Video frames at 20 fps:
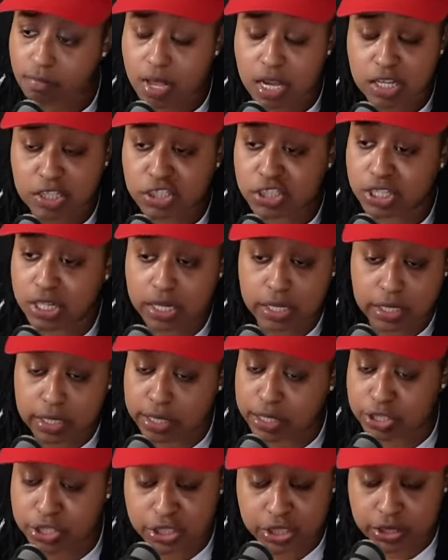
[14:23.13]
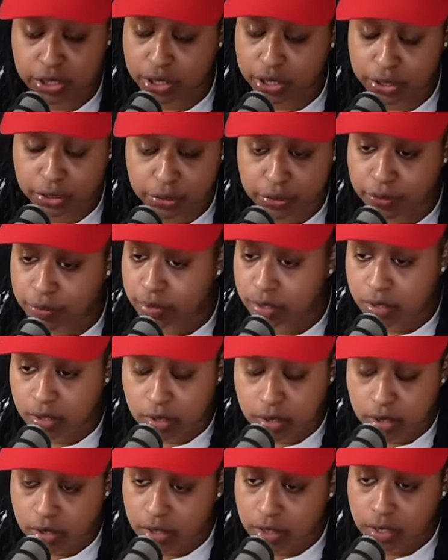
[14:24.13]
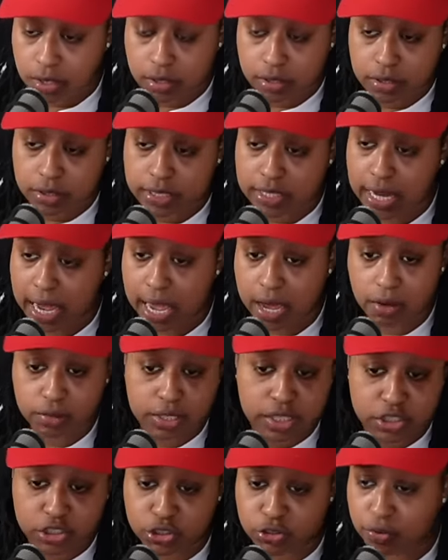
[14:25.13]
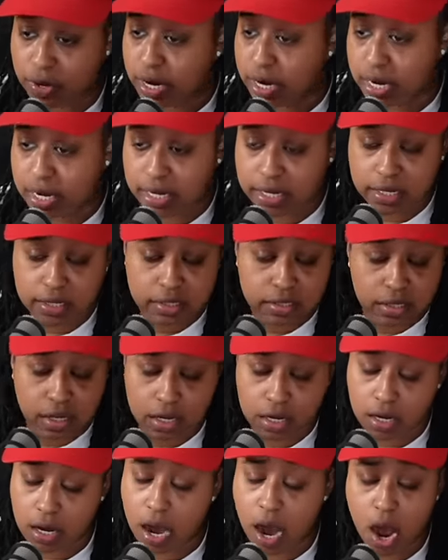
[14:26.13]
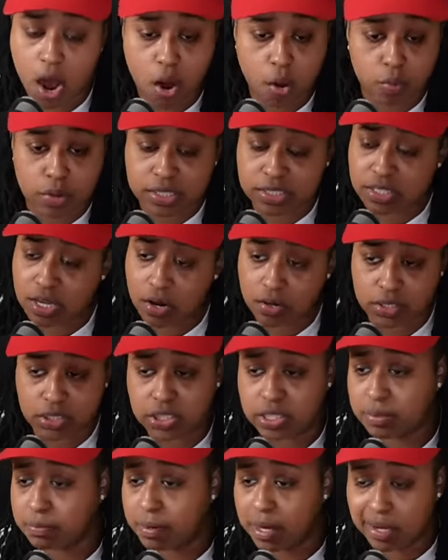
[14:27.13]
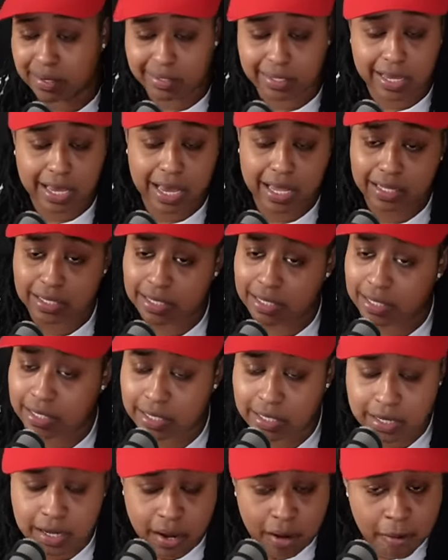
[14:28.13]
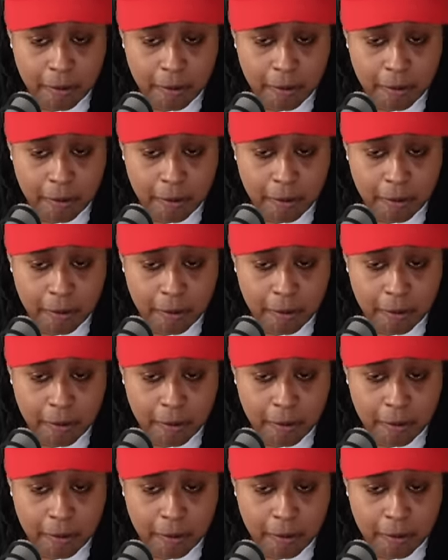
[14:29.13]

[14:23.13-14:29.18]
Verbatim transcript: She ain't did shit to you. Down and Dre, uh, always talking shit about Callie.